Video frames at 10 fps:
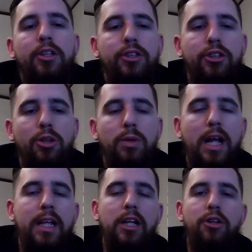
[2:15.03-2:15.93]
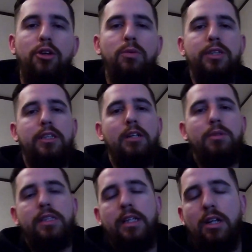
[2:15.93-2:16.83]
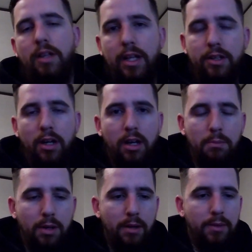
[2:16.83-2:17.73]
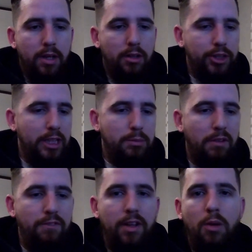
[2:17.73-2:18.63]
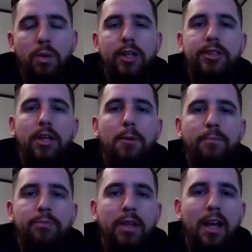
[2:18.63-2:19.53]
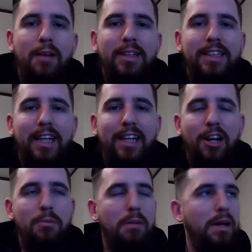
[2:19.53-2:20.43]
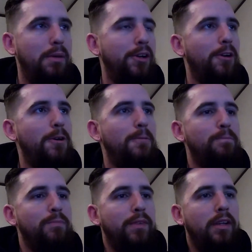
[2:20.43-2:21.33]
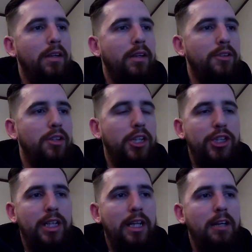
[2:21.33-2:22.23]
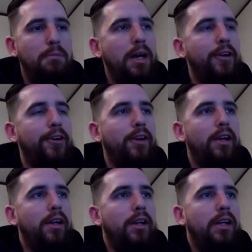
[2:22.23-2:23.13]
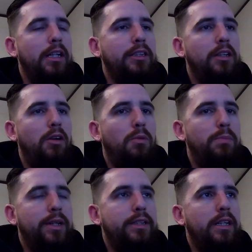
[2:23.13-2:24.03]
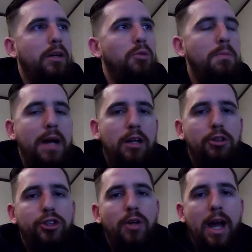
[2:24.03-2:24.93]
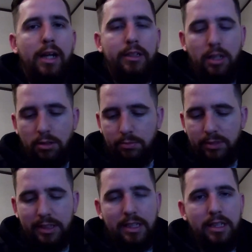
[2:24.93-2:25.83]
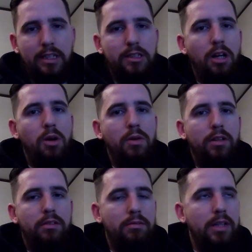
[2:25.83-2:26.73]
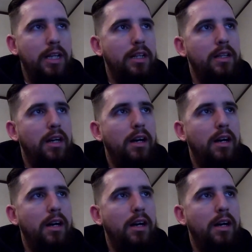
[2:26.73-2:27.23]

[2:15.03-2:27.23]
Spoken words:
do what I need to do with Seamless and get all that done. But she hasn't been feeling well, so I've been taking care of my baby girl so that she can get better. And so, but we're back on track. So let's get this going and